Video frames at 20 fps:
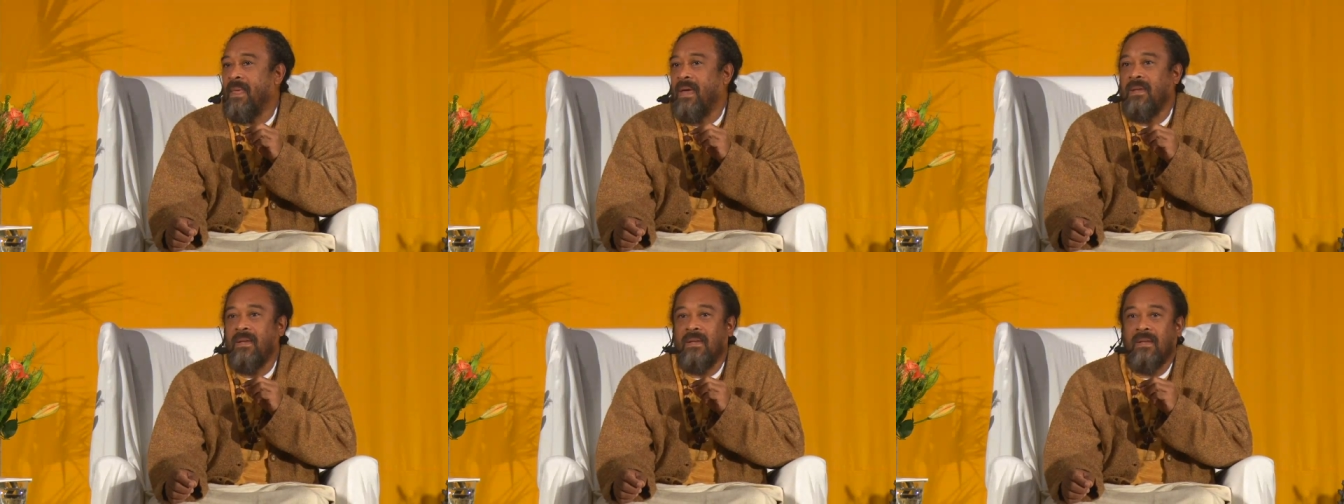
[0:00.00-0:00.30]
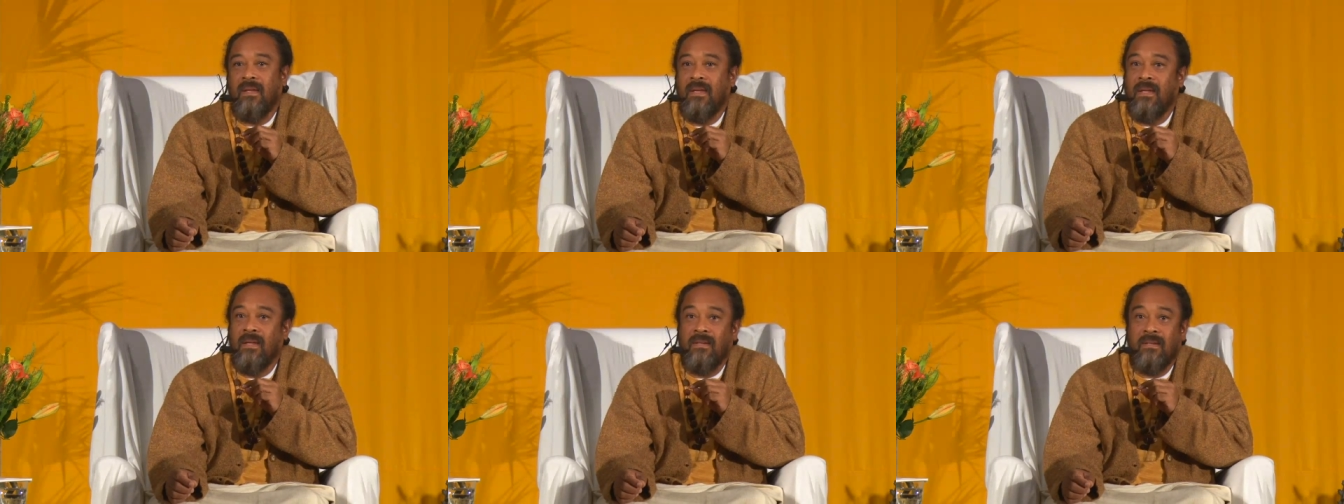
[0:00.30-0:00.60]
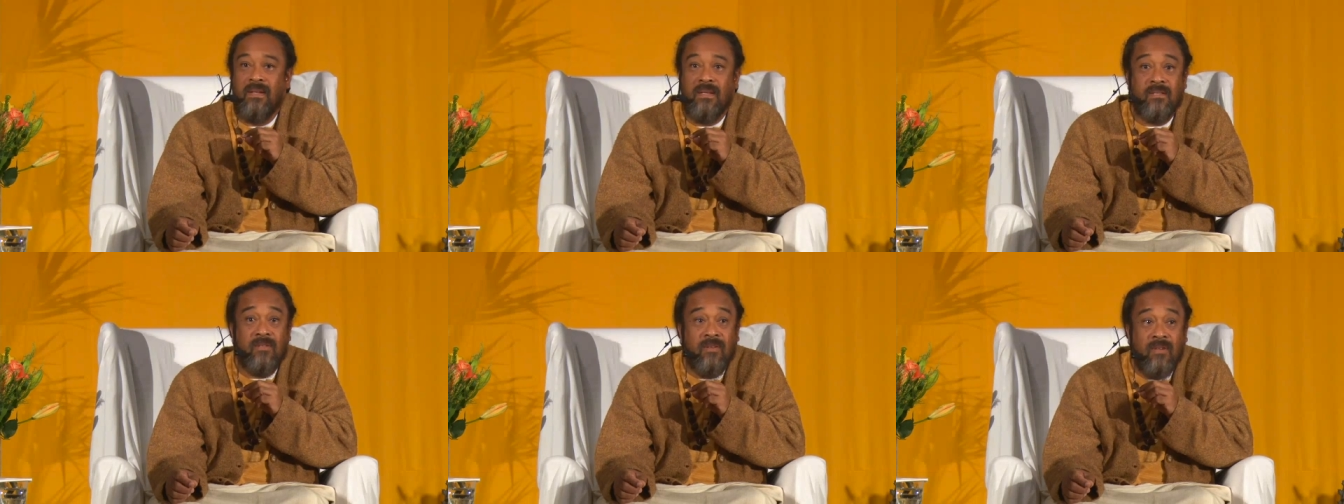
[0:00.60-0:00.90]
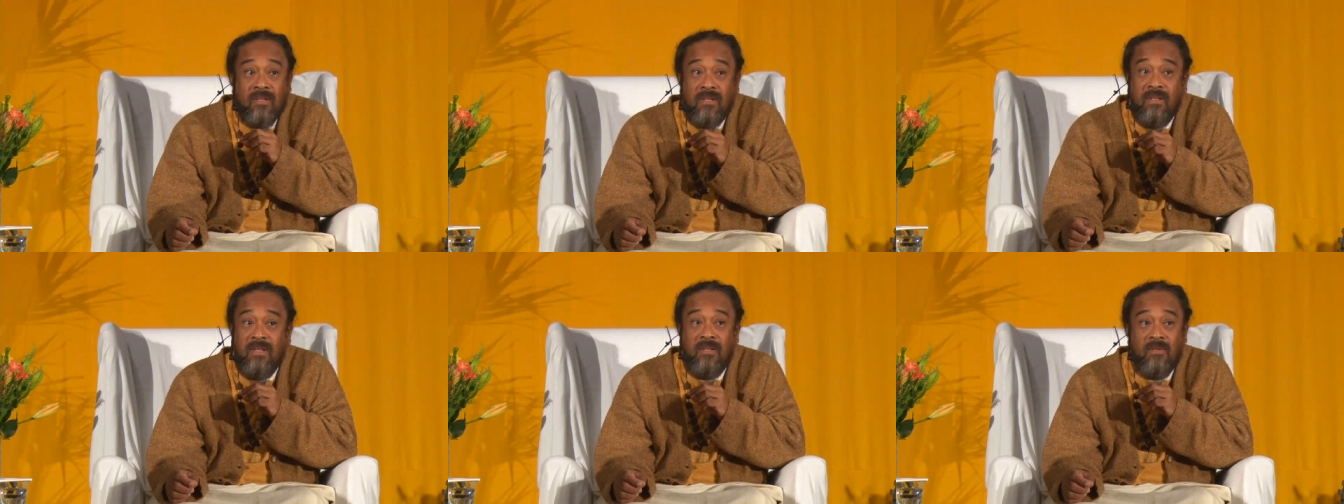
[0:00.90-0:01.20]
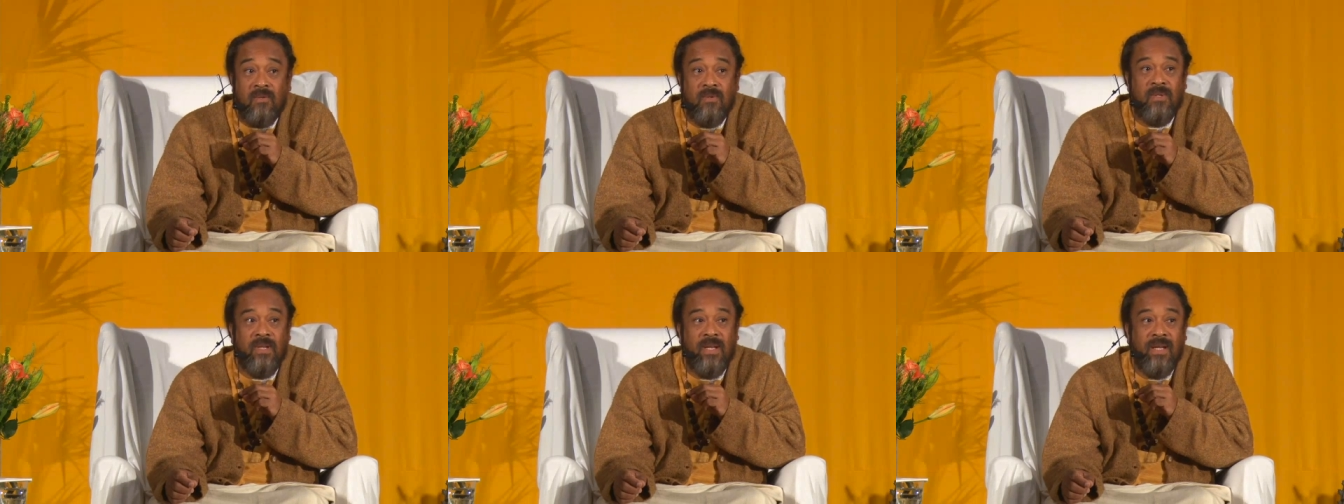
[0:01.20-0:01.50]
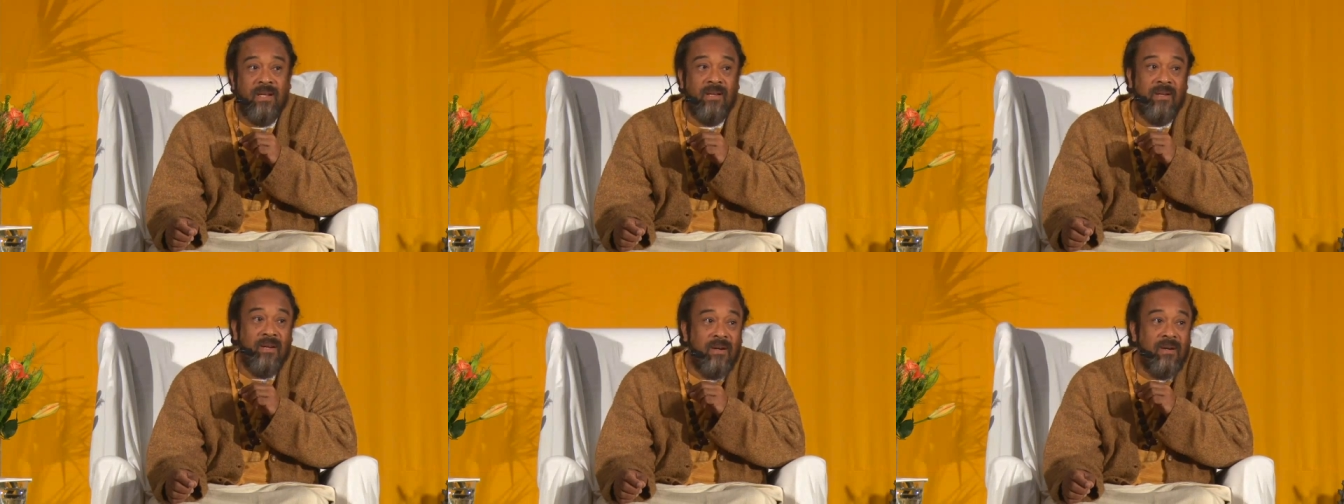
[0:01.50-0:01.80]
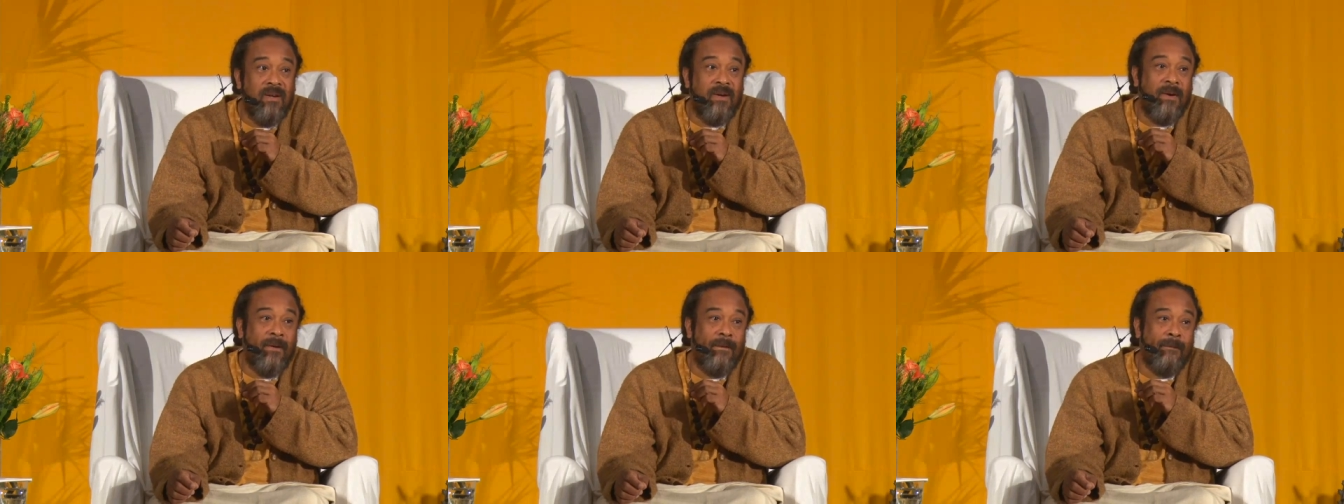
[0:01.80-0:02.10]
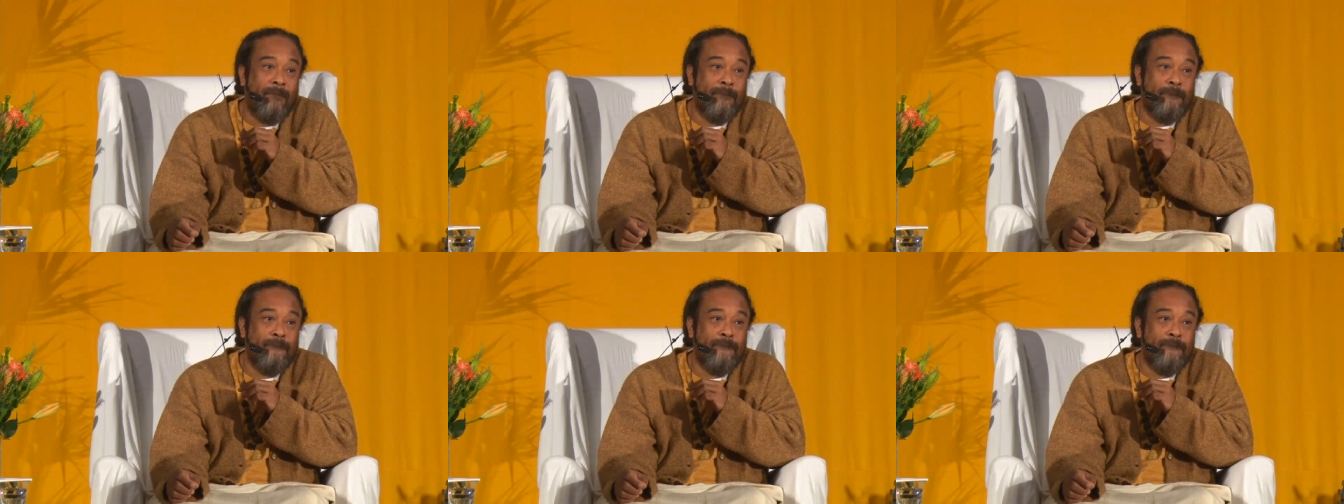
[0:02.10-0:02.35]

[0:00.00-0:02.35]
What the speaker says: And it does not need to take long.